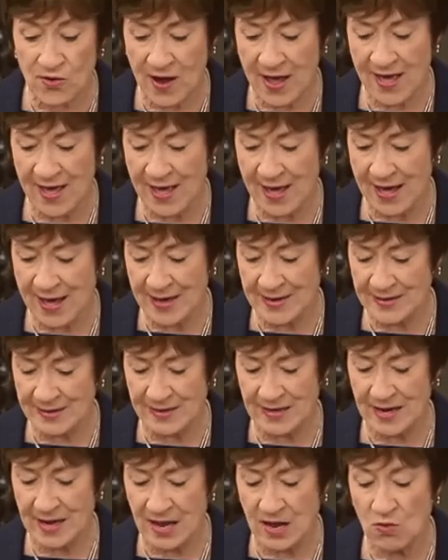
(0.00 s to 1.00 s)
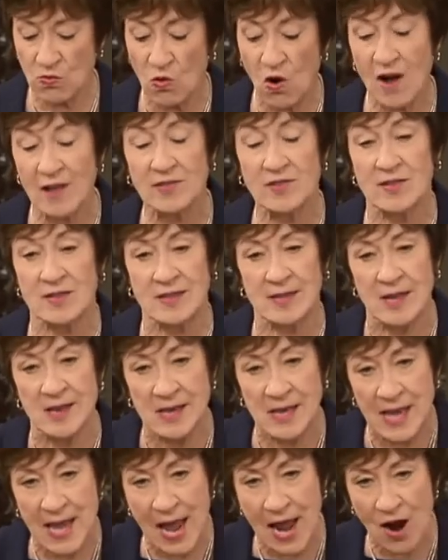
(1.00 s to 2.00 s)
hand, he wants to
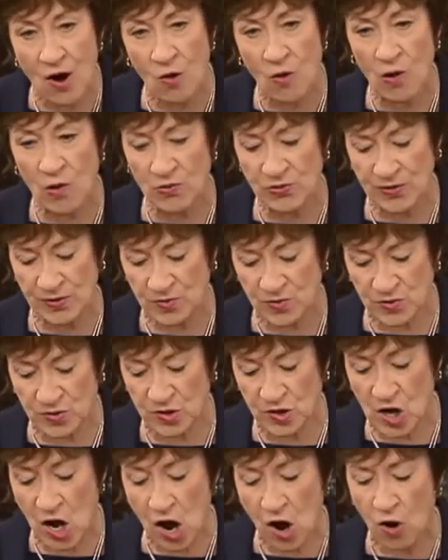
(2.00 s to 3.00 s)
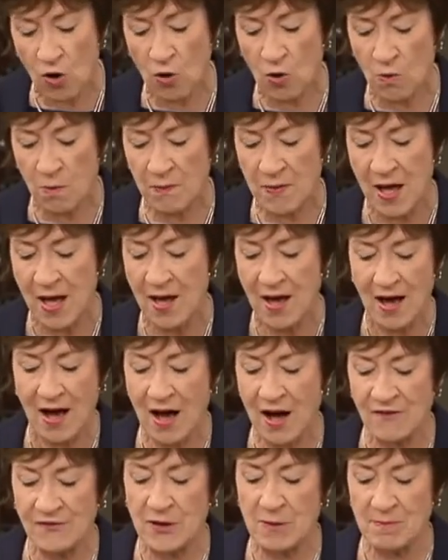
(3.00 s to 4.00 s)
narrow the scope
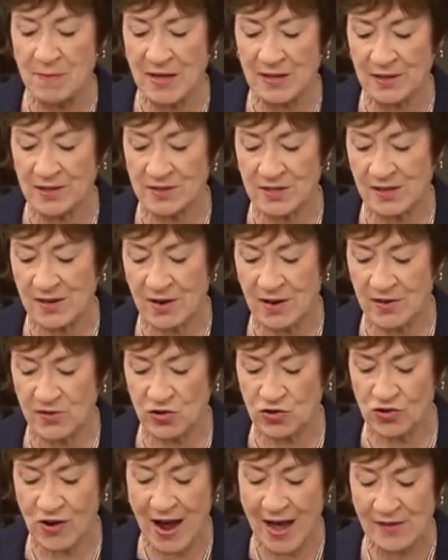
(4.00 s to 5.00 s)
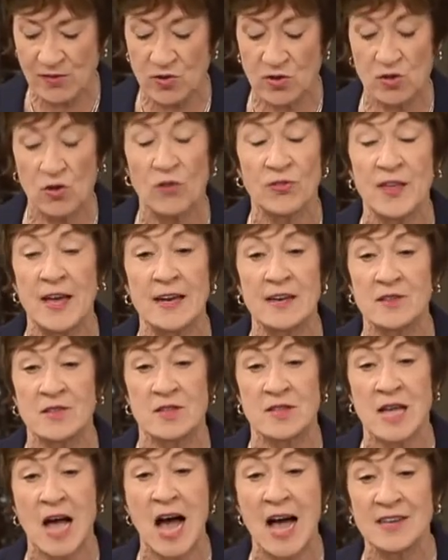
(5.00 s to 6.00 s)
of a military strike so that
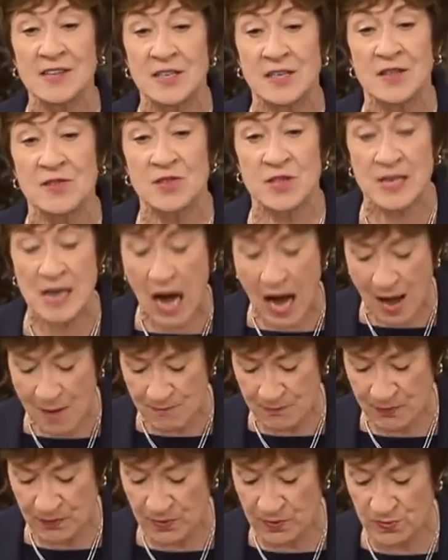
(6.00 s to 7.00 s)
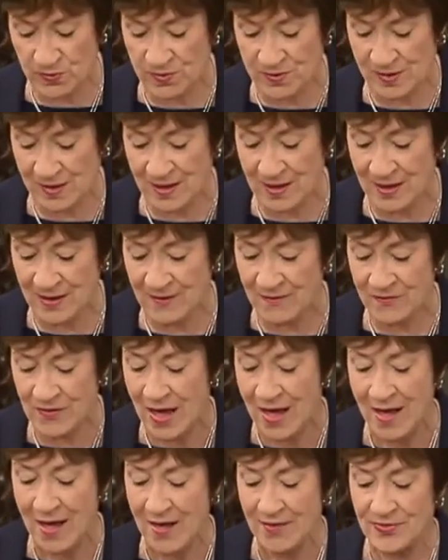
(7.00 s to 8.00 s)
Assad does not perceive
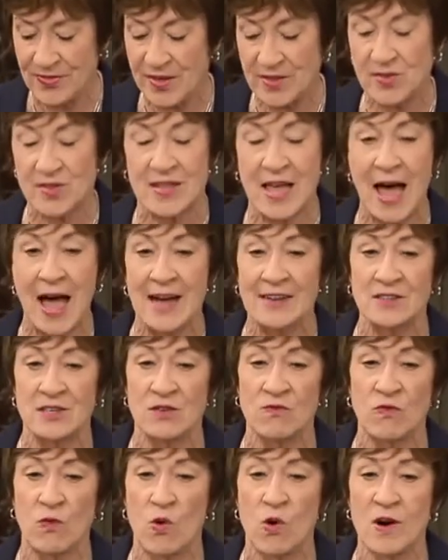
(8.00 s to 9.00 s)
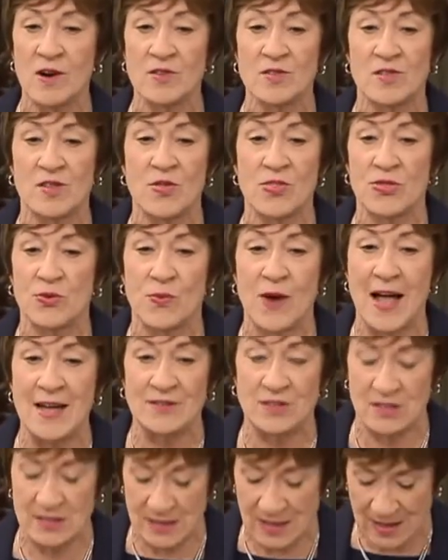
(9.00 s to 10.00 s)
this act of war as a
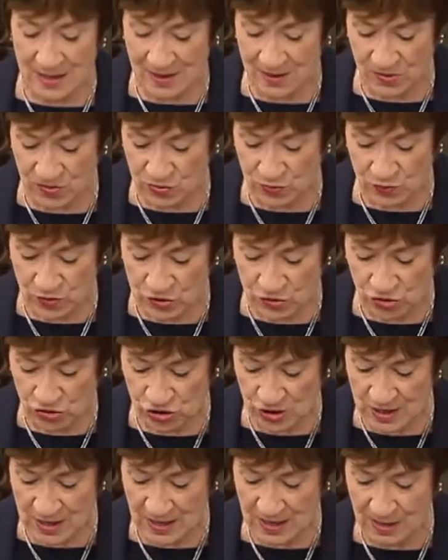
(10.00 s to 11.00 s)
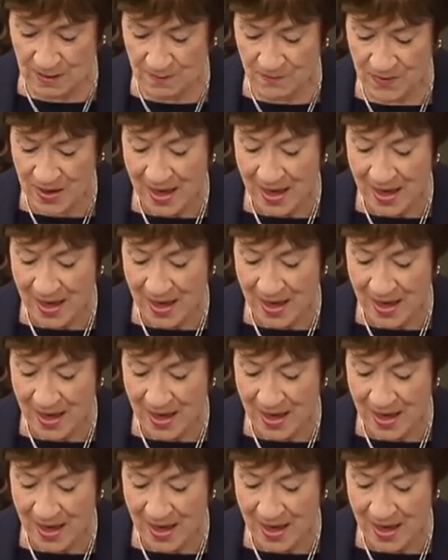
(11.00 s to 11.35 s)
threat to his regime.